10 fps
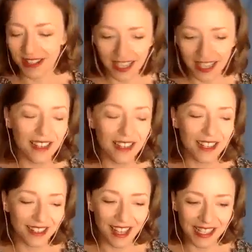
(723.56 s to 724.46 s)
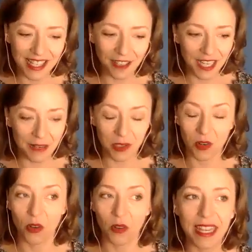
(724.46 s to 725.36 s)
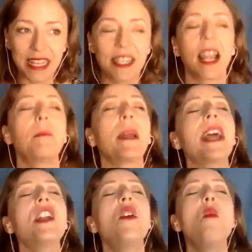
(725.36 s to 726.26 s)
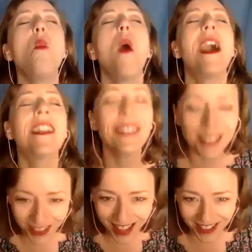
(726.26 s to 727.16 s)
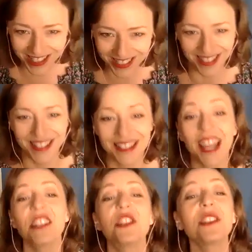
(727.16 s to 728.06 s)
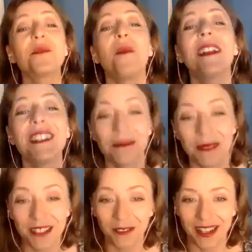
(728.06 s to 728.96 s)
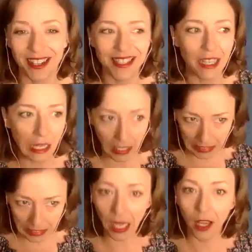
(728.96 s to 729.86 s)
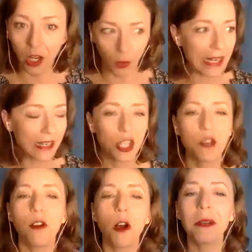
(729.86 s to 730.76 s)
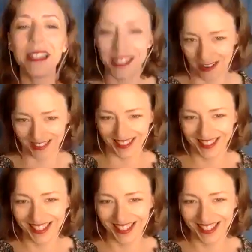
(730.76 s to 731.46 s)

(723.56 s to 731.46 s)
us, and again, in like self-tapes, it's like, but I don't want to learn how to do this. I just want it to be different. It's like, yeah, great. You've already started.